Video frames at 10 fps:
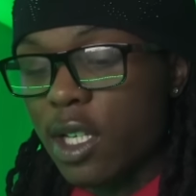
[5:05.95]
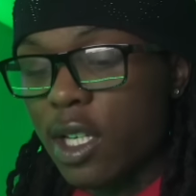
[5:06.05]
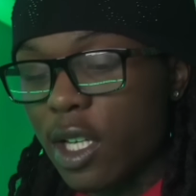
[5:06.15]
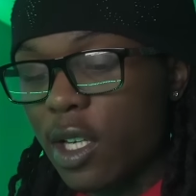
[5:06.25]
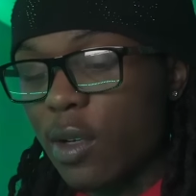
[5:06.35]
A
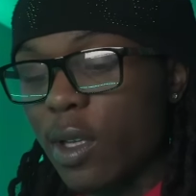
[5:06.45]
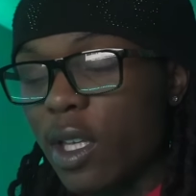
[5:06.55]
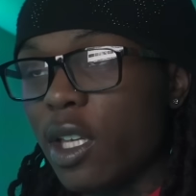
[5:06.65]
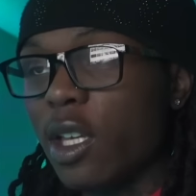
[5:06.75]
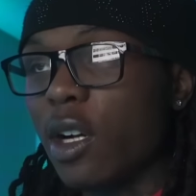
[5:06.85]
nigga don't
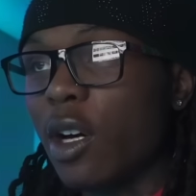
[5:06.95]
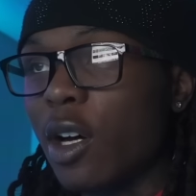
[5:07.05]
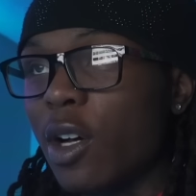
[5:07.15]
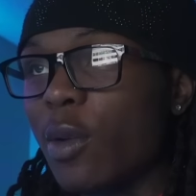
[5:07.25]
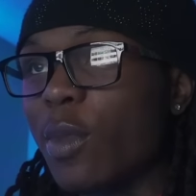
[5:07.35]
eat
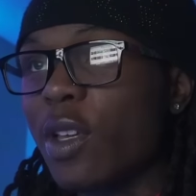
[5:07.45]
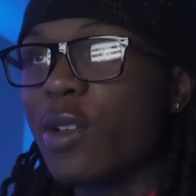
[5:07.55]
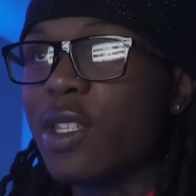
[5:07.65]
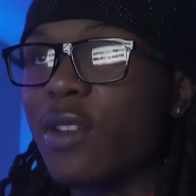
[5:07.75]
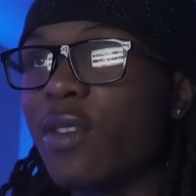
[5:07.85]
all the
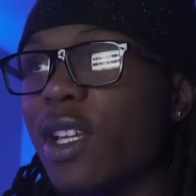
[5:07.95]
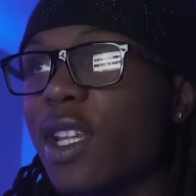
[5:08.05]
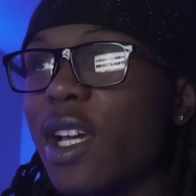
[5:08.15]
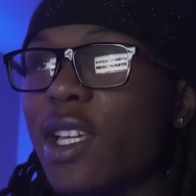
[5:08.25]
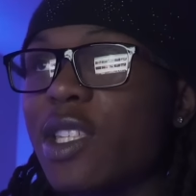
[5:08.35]
meals every day
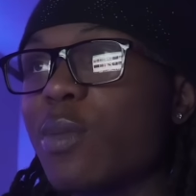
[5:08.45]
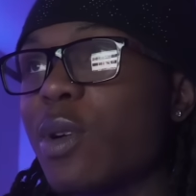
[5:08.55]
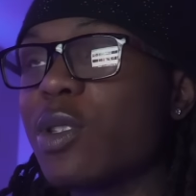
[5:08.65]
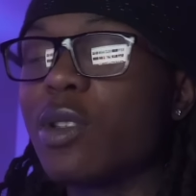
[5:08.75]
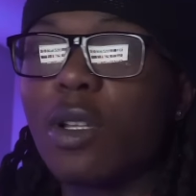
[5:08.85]
like he's
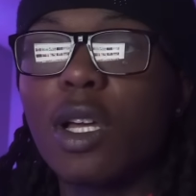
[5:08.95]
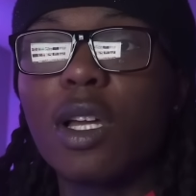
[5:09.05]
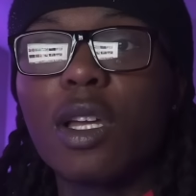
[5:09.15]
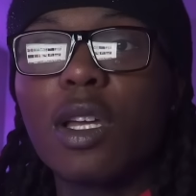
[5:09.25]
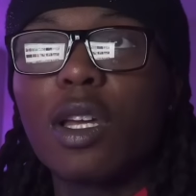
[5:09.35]
supposed to. You know, like,
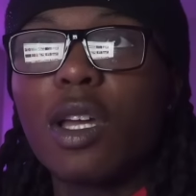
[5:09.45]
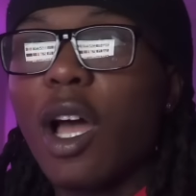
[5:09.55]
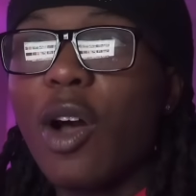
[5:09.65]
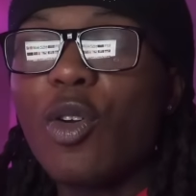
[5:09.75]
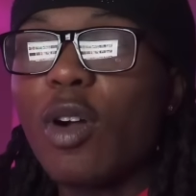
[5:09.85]

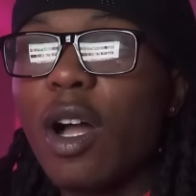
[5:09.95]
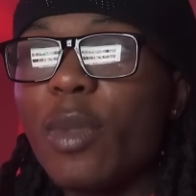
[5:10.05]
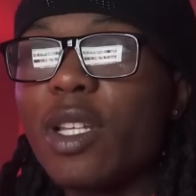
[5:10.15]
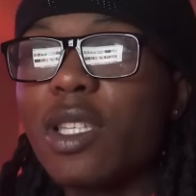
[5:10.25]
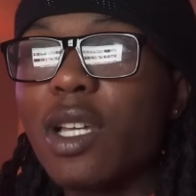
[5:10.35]
I don't know how
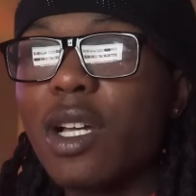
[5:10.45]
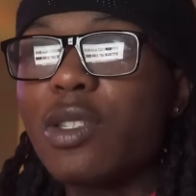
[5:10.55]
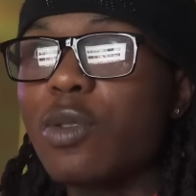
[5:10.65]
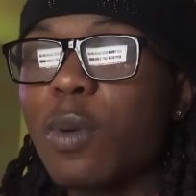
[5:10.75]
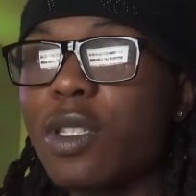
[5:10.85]
many times
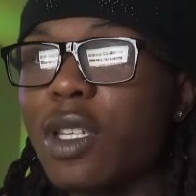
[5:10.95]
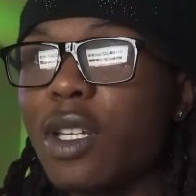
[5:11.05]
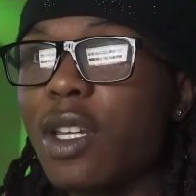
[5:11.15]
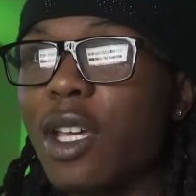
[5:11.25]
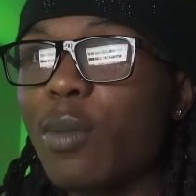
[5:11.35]
you're supposed to eat a
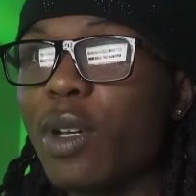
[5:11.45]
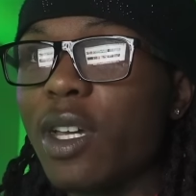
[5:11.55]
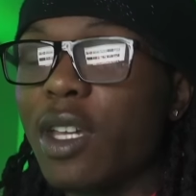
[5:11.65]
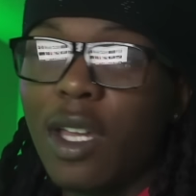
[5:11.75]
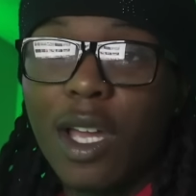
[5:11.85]
day,
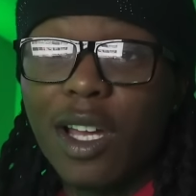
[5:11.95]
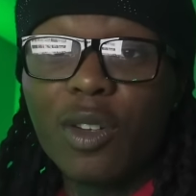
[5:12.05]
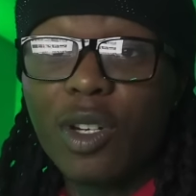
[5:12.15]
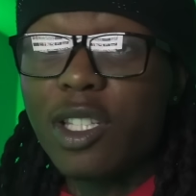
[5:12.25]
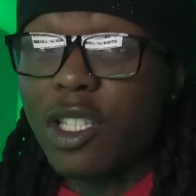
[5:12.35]
but I
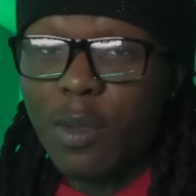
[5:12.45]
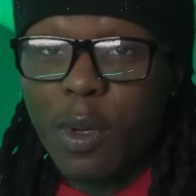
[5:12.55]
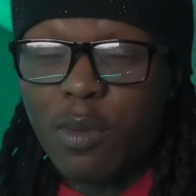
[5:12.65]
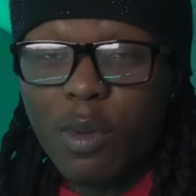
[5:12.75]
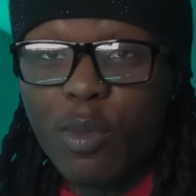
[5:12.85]
know that shit's
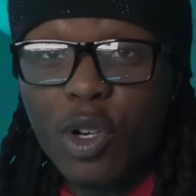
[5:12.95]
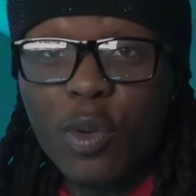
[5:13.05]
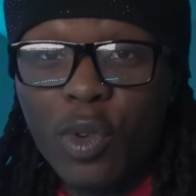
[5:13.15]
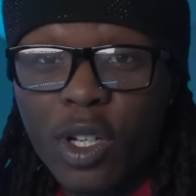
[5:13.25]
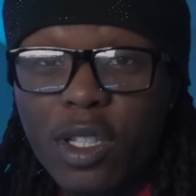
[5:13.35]
supposed to be more than
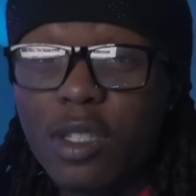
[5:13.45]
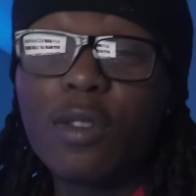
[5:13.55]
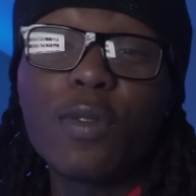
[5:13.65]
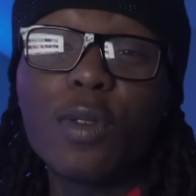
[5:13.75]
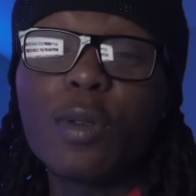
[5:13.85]
once.
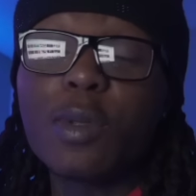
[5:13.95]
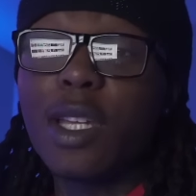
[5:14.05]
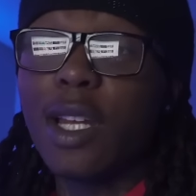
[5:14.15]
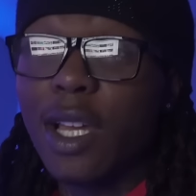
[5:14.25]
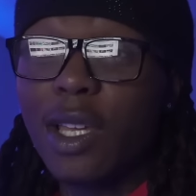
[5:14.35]
You feel what I'm
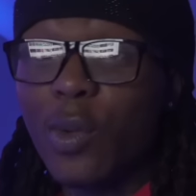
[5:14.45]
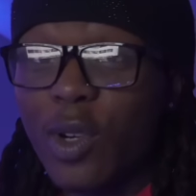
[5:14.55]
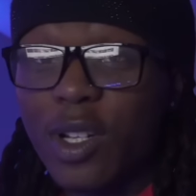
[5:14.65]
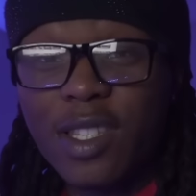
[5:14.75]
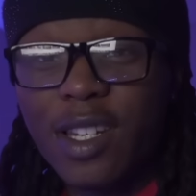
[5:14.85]
saying? I eat
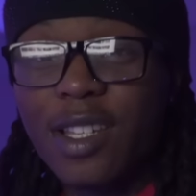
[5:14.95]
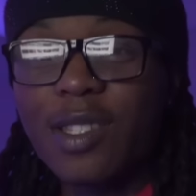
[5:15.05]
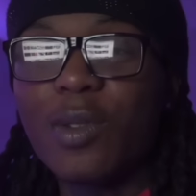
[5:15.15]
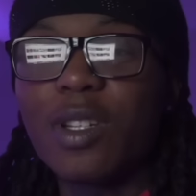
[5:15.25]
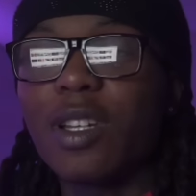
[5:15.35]
once a day,
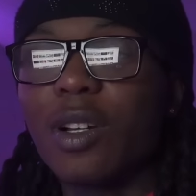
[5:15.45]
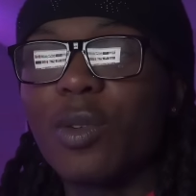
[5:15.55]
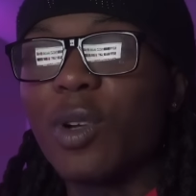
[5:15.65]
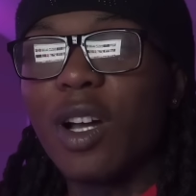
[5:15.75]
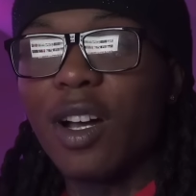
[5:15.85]
twin. Oh,
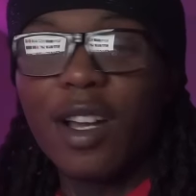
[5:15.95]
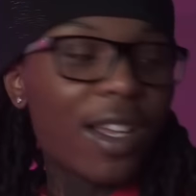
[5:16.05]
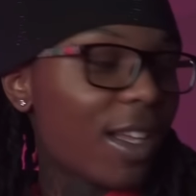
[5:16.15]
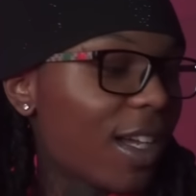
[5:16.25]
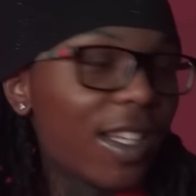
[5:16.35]
God.
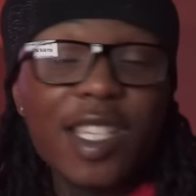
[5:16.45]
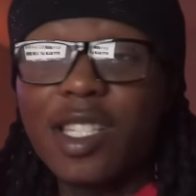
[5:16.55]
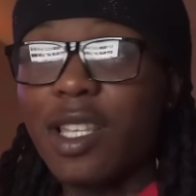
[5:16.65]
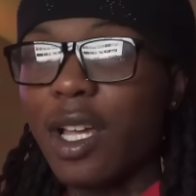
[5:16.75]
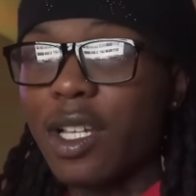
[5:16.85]
Unless
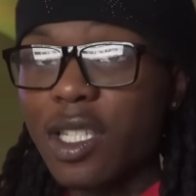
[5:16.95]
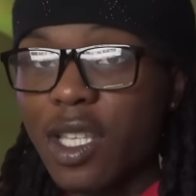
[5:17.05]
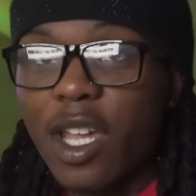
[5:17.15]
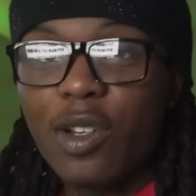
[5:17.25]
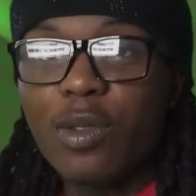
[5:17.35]
it's like a
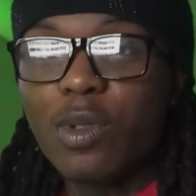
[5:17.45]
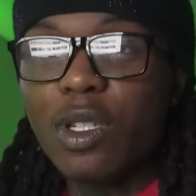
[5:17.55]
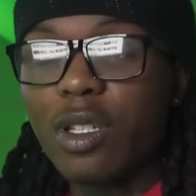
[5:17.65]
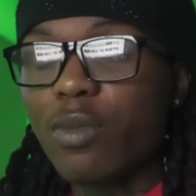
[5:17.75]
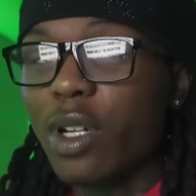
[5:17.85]
snack or some
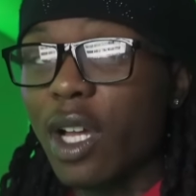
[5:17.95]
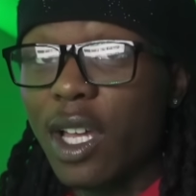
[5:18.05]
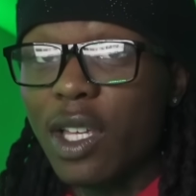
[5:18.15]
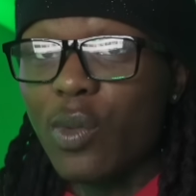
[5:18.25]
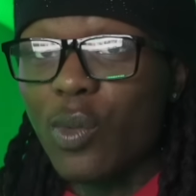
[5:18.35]
shit, bro,
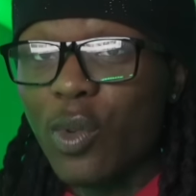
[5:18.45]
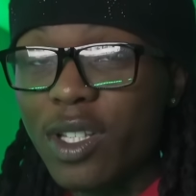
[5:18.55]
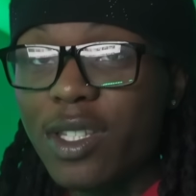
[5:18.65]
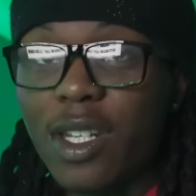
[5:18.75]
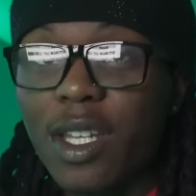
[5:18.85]
I eat
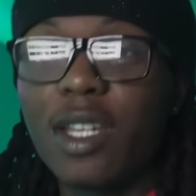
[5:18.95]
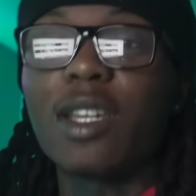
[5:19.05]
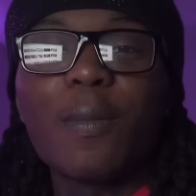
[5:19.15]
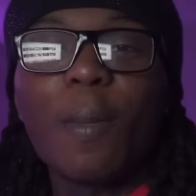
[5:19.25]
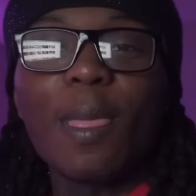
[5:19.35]
once a day.
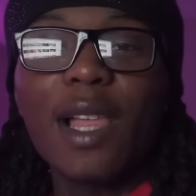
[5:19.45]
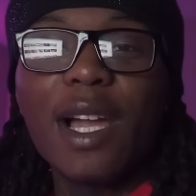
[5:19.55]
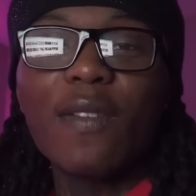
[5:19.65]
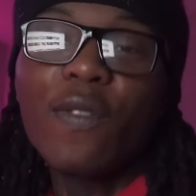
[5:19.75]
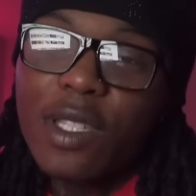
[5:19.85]

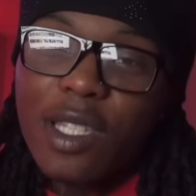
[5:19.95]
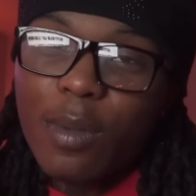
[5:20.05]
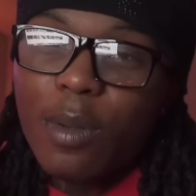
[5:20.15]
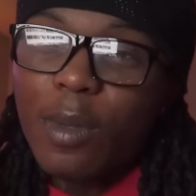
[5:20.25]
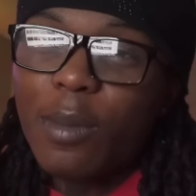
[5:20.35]
Like, some
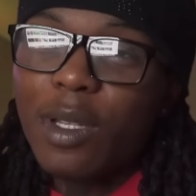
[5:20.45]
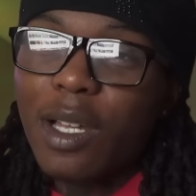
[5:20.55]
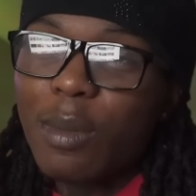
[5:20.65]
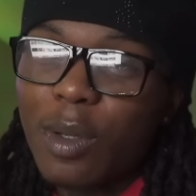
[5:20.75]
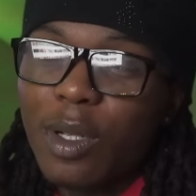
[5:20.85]
people might be
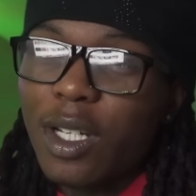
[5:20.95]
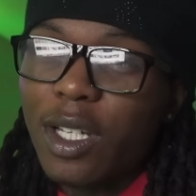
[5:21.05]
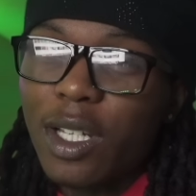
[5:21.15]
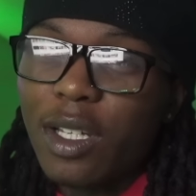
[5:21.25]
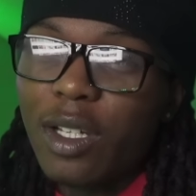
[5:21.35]
like, bro, what the
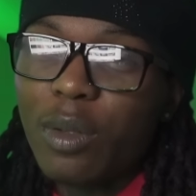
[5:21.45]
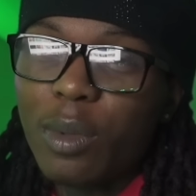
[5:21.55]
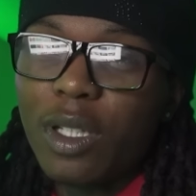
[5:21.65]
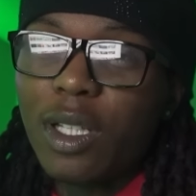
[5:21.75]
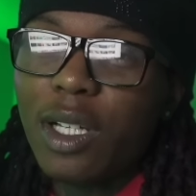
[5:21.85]
hell,
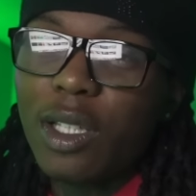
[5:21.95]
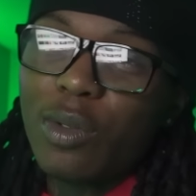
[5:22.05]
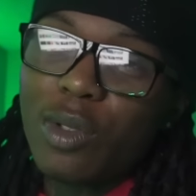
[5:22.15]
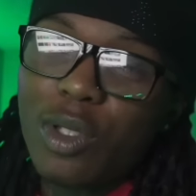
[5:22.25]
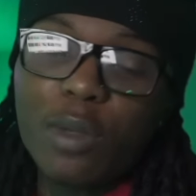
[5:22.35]
bro? Like,
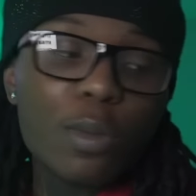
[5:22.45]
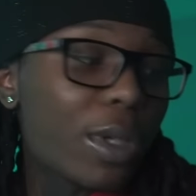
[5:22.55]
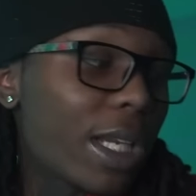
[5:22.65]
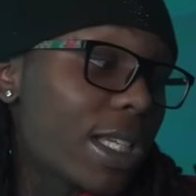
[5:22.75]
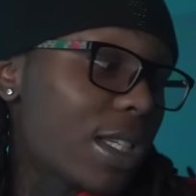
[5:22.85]
you tripping,
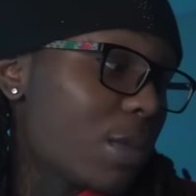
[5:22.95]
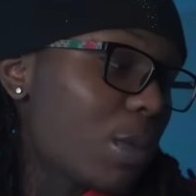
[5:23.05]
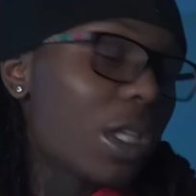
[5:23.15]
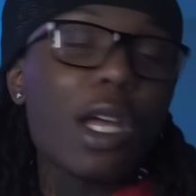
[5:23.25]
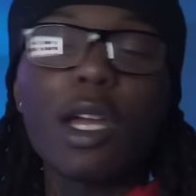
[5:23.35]
but that's just
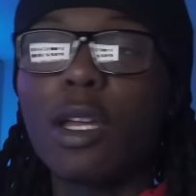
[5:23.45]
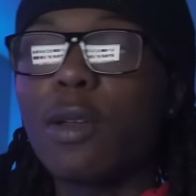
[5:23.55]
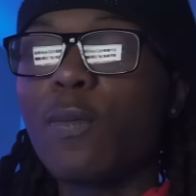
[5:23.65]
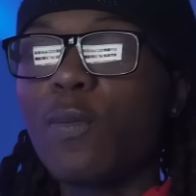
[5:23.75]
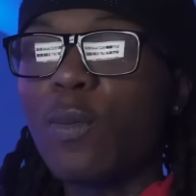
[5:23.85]
me, like,
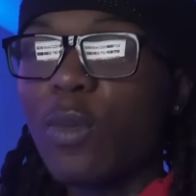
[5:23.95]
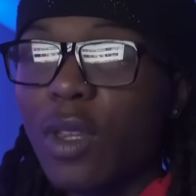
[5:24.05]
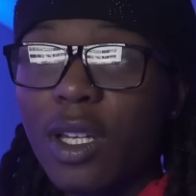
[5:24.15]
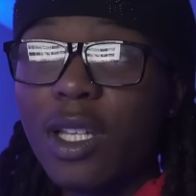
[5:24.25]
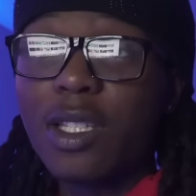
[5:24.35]

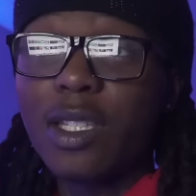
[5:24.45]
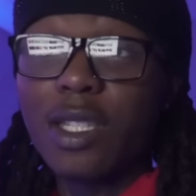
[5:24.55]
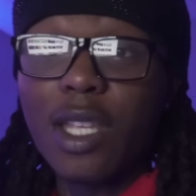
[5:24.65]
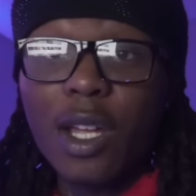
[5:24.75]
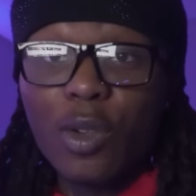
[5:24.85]
that's just the
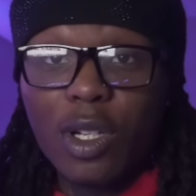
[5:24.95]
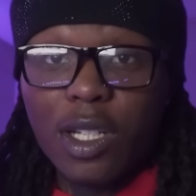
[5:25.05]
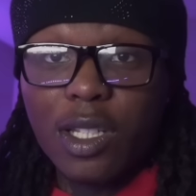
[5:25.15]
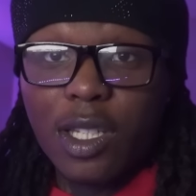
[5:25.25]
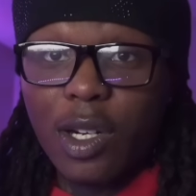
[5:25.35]
cycle that
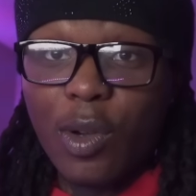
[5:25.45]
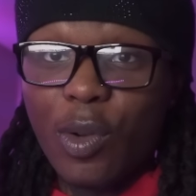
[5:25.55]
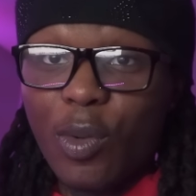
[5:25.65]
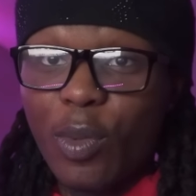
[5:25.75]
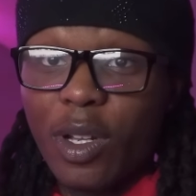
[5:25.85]
this shit
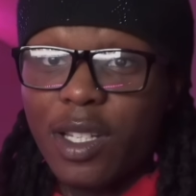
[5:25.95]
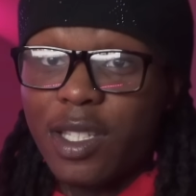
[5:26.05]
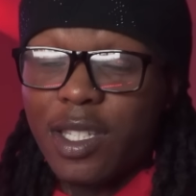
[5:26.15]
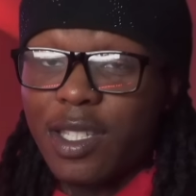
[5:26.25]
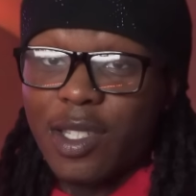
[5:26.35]
on, bro.
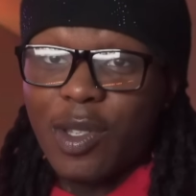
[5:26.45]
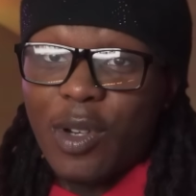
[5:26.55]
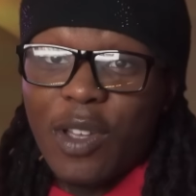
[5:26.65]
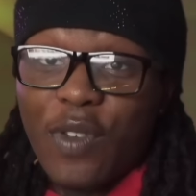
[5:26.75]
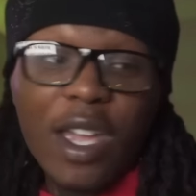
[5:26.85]
This shit just on
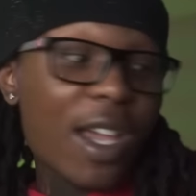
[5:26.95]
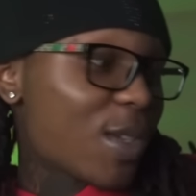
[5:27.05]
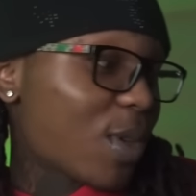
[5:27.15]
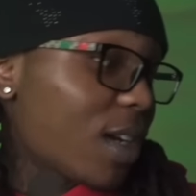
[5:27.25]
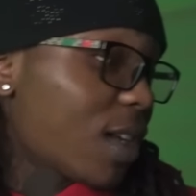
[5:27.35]
that
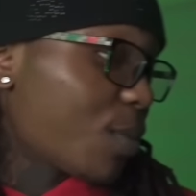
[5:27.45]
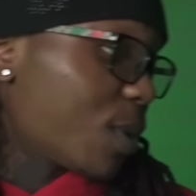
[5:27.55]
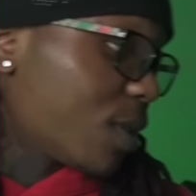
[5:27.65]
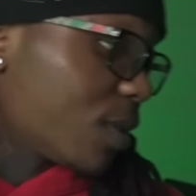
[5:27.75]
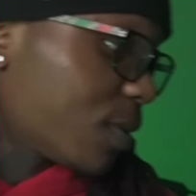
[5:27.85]
phase right now,
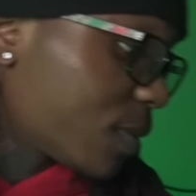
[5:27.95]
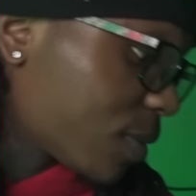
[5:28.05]
bro.